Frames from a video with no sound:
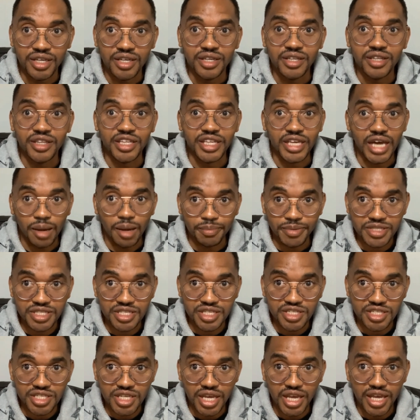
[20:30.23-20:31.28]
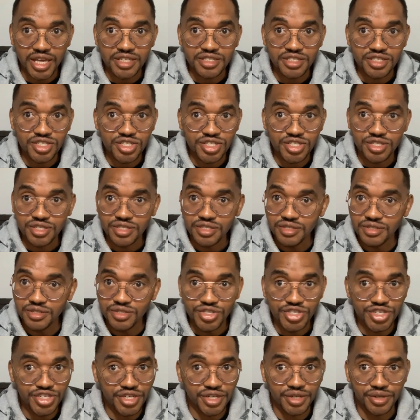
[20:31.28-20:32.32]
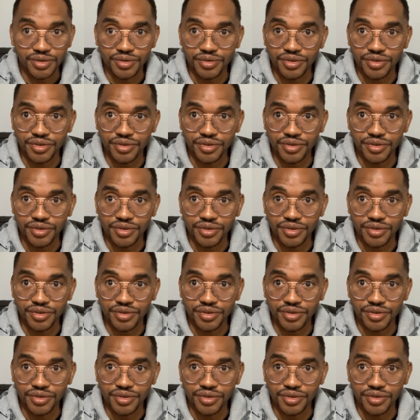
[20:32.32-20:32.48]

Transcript: The opposite is true.